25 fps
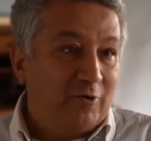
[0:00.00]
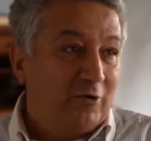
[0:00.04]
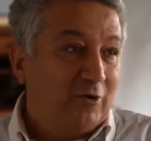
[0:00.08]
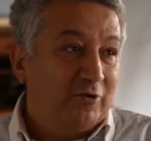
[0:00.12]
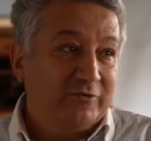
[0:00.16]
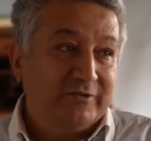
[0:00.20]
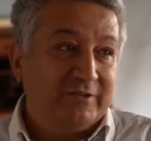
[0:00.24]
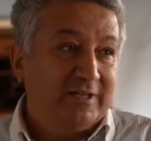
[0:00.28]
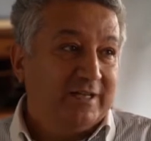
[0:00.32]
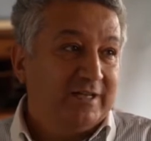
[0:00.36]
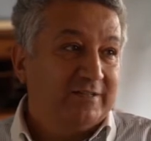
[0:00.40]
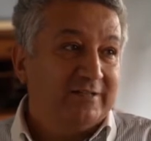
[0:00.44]

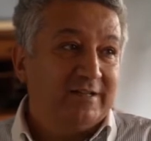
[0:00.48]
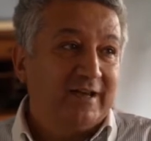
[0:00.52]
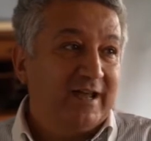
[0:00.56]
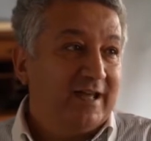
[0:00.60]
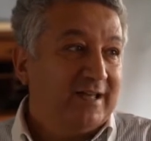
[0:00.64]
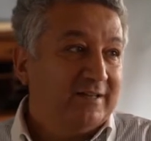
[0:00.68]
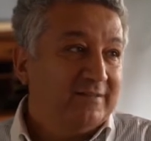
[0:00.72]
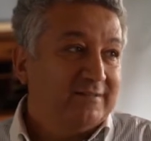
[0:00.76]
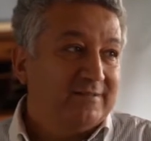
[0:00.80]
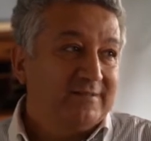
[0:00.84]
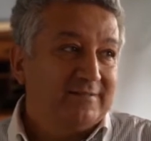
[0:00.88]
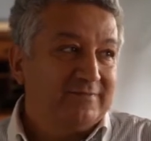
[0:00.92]
on the other
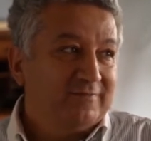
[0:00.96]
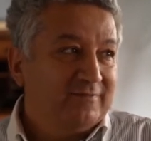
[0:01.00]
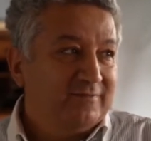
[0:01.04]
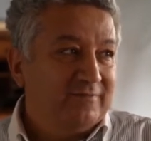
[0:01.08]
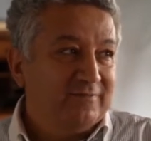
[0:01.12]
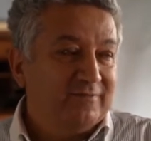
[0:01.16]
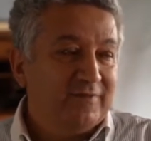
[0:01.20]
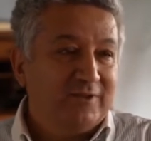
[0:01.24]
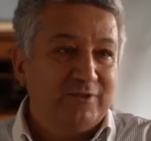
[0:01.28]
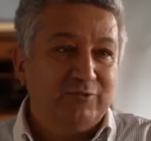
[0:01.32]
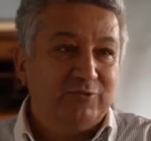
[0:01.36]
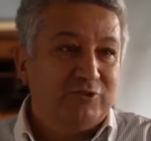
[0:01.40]
hand,
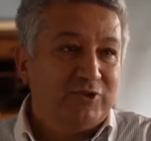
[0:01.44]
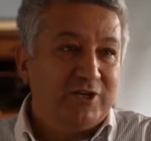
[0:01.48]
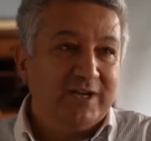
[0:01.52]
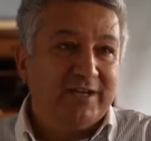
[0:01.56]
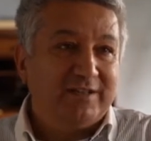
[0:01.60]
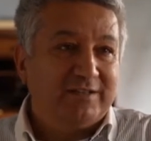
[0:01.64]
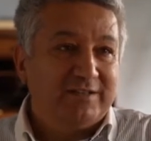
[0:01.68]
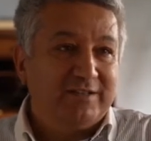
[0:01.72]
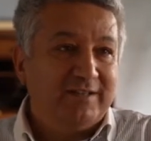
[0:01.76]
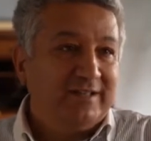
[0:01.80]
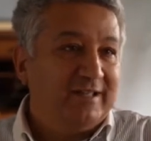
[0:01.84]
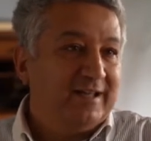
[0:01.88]
when you
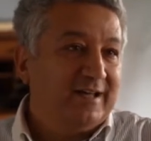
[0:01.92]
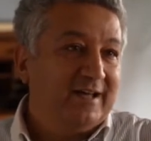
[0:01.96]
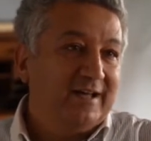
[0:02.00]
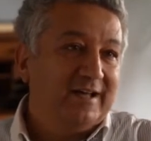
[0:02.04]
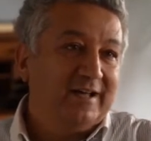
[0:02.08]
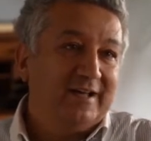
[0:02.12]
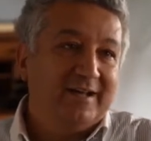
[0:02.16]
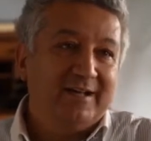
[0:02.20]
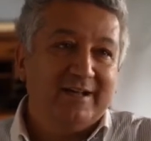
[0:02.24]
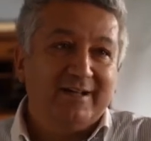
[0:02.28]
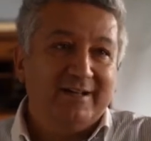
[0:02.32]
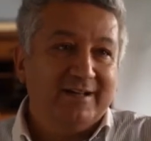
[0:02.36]
check the
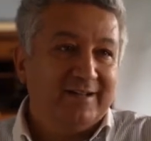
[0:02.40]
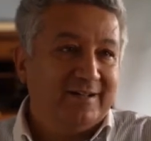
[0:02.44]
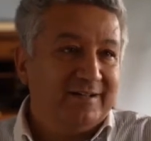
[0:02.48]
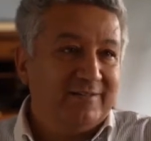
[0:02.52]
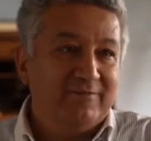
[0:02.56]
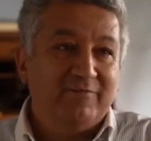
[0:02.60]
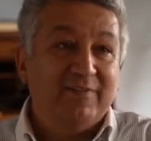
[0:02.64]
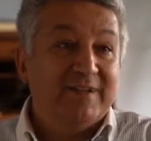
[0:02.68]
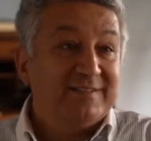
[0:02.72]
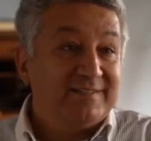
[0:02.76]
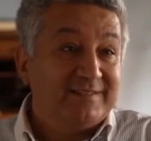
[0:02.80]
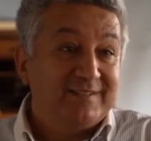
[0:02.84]
uh,
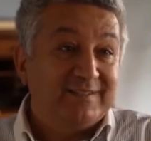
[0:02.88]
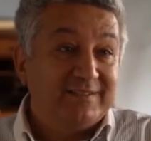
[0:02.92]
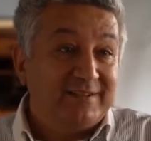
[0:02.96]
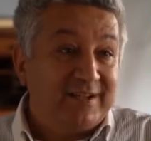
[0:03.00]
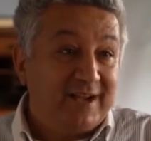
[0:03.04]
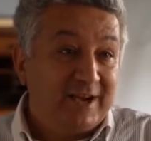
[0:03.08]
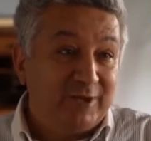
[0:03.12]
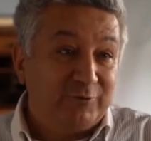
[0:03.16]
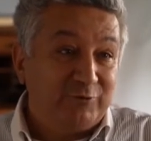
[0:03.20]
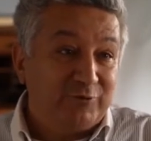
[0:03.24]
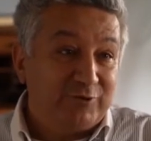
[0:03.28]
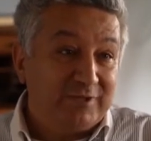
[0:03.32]
Western
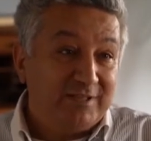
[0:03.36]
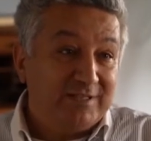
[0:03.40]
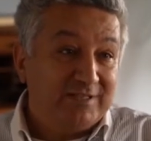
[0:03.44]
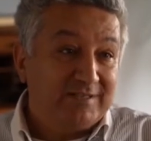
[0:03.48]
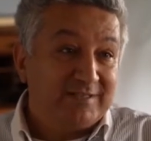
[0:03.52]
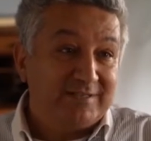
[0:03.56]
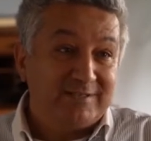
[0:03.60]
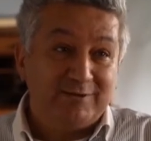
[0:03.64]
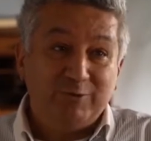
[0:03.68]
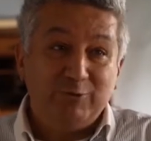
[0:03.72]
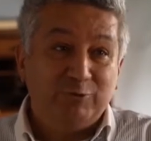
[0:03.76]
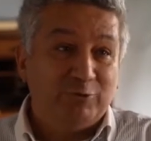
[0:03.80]

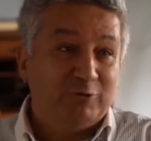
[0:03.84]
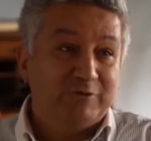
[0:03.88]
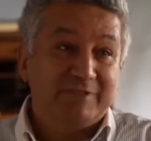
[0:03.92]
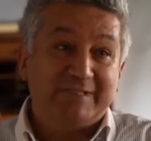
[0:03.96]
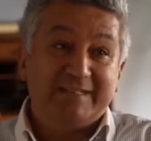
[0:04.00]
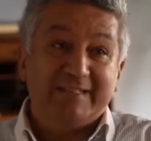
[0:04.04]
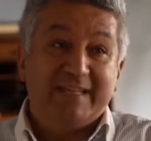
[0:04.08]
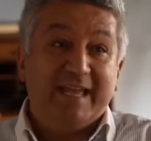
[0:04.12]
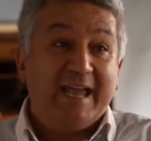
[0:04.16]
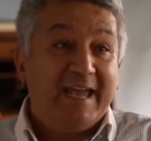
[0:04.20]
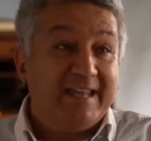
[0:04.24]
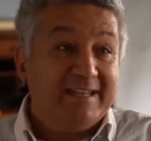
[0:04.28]
countries, you don't
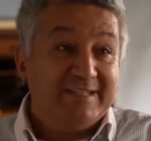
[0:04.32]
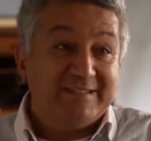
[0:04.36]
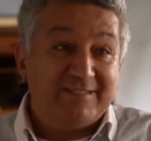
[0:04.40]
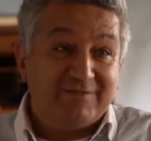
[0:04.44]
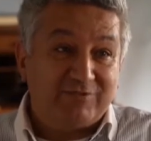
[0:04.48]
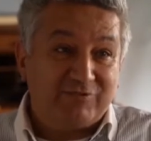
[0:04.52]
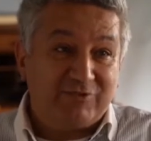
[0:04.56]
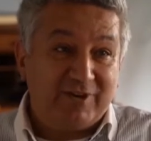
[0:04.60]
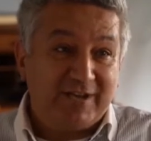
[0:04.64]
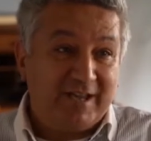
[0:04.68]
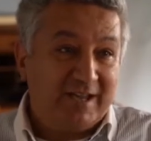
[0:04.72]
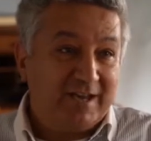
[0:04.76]
see any
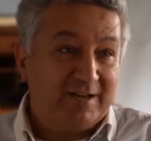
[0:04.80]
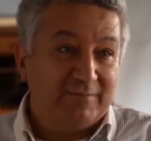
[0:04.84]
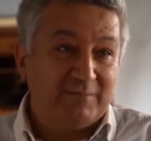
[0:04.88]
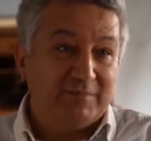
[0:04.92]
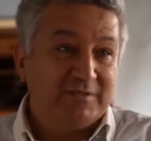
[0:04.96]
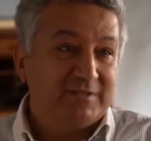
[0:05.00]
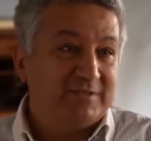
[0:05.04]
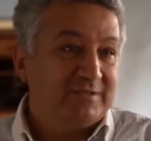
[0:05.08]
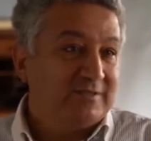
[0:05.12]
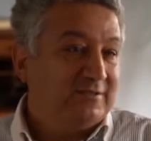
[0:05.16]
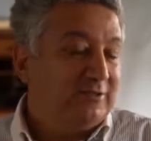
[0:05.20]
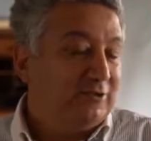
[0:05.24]
stray
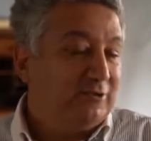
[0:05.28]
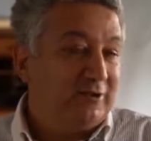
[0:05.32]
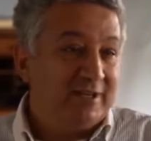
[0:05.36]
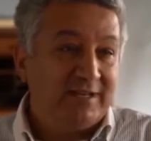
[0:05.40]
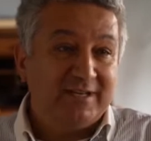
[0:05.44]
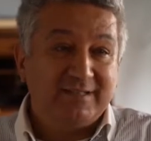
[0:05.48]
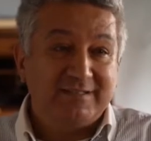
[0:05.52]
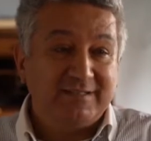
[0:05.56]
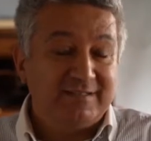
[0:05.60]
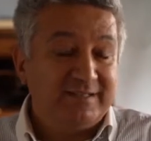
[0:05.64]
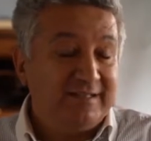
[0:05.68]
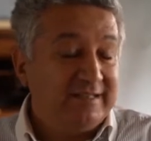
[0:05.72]
animals. You
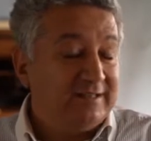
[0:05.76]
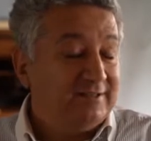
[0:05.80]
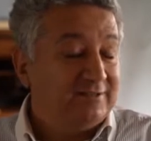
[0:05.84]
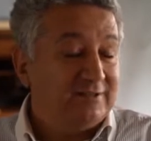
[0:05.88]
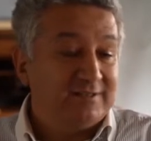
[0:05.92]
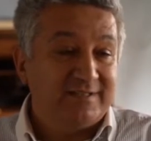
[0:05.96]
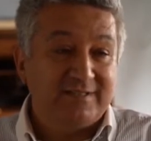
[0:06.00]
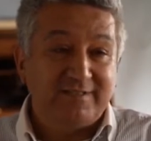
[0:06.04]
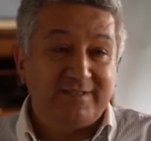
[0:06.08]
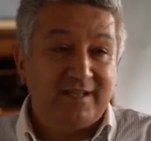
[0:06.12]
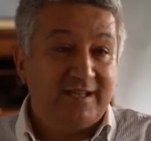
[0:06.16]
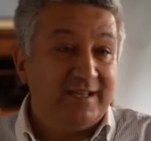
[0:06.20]
cannot see
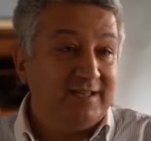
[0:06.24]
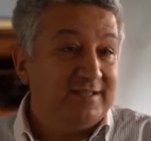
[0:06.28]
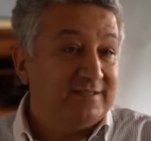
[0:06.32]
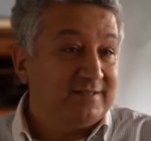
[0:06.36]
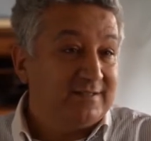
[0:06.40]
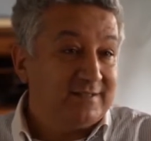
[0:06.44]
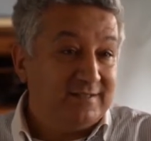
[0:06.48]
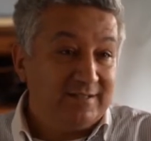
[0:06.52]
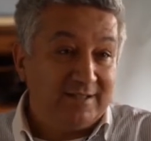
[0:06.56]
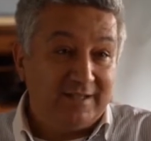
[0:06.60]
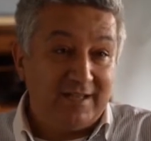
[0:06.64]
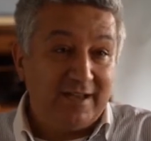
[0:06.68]
in
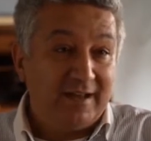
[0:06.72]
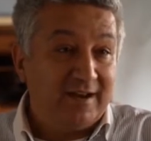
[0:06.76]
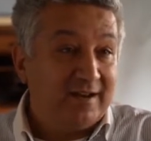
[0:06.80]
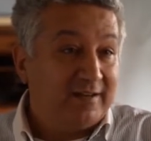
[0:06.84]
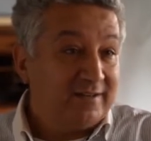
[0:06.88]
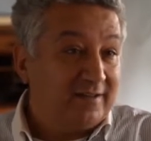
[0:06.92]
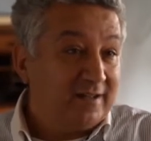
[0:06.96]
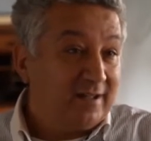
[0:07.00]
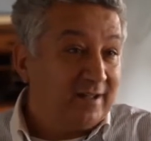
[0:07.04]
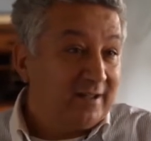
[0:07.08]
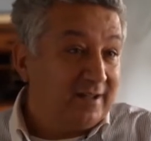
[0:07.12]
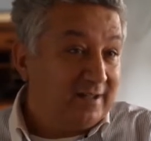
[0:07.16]
States, in
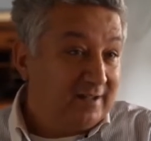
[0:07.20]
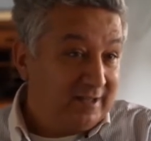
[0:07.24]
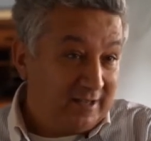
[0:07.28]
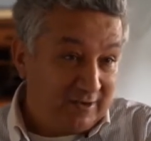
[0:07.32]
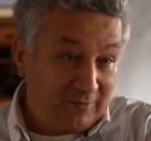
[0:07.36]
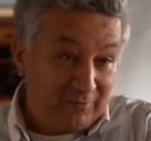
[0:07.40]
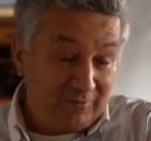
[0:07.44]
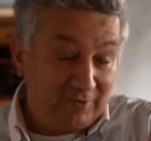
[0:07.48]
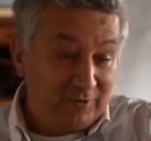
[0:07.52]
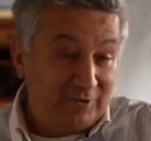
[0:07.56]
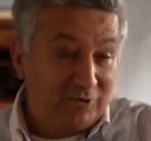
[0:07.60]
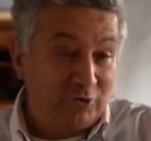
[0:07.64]
Canada,
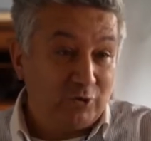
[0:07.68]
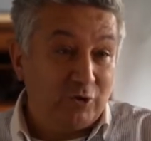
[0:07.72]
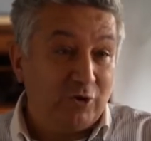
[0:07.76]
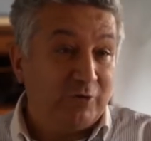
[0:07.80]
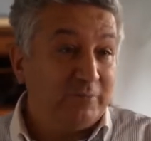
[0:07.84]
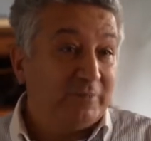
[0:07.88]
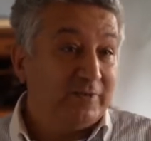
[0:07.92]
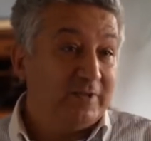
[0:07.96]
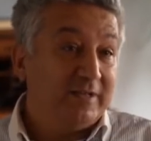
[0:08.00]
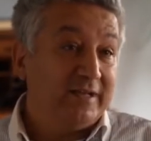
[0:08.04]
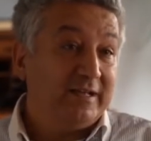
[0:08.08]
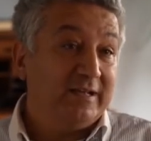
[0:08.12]
in
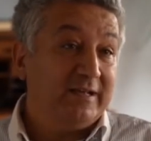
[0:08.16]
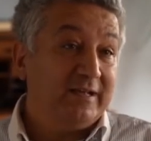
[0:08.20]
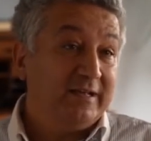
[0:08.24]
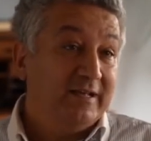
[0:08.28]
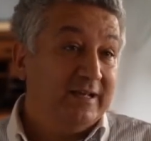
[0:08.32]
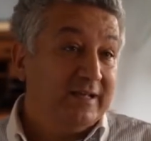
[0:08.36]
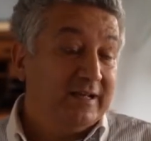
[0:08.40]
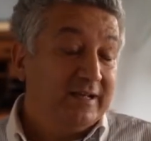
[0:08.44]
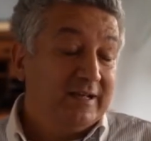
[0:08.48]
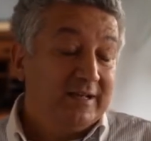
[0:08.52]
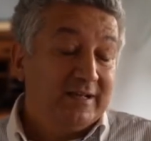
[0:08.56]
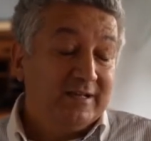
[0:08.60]
Germany,
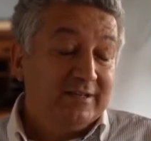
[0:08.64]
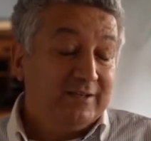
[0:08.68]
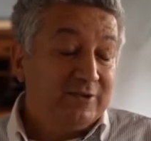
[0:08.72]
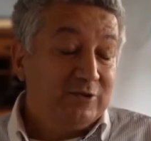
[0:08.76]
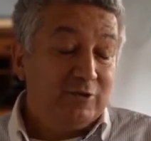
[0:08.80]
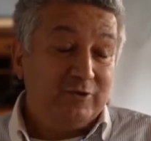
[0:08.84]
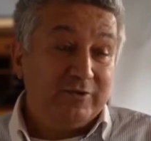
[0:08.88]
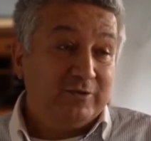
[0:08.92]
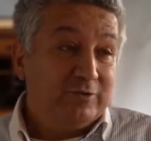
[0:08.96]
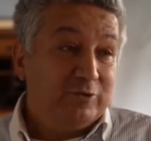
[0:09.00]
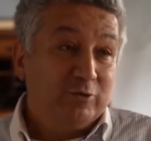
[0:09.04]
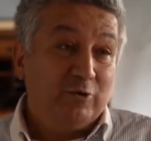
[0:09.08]

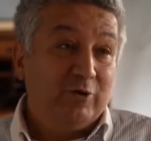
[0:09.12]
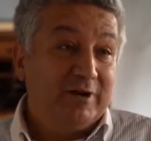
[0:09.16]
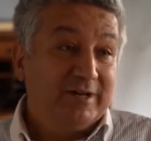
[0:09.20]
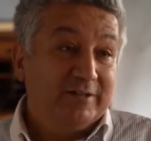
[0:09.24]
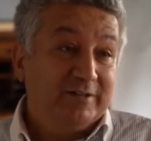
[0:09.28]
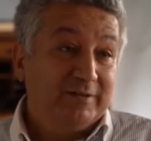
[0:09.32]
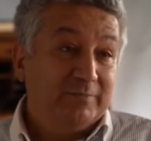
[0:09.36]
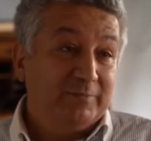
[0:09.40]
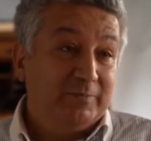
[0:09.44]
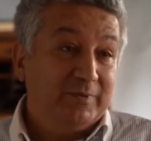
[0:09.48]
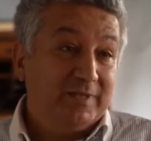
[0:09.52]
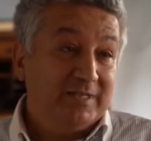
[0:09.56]
no, no
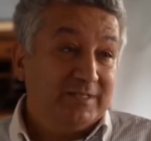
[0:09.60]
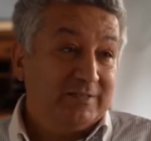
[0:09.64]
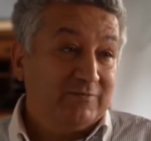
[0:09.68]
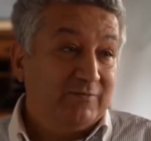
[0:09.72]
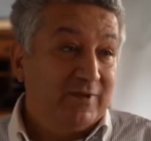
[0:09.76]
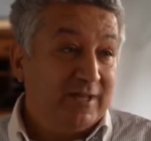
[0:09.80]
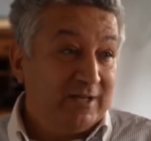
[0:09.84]
other place.